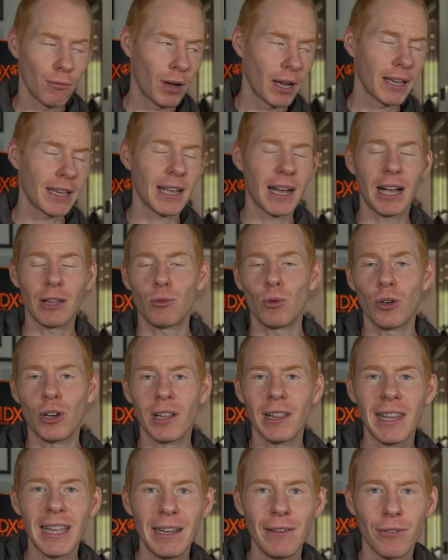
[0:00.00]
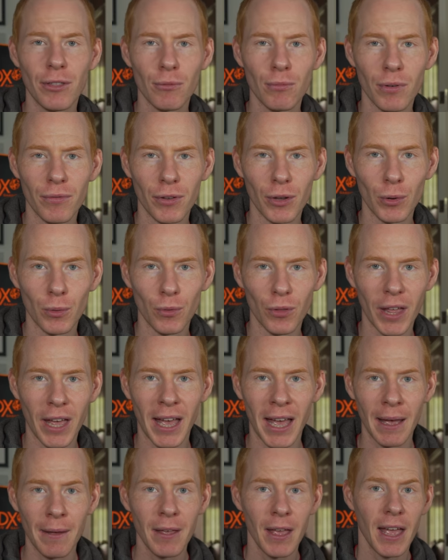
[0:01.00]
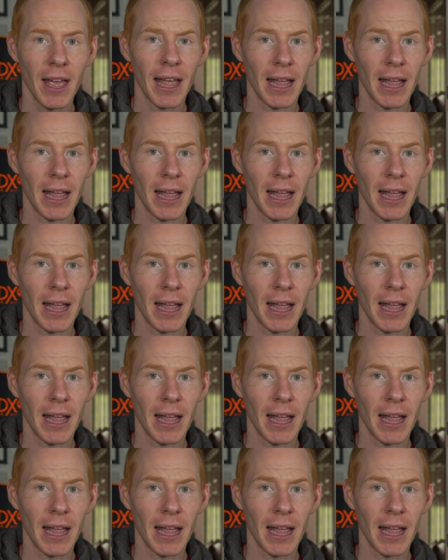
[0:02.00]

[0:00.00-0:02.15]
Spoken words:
Right guys, we're gonna leave the review there.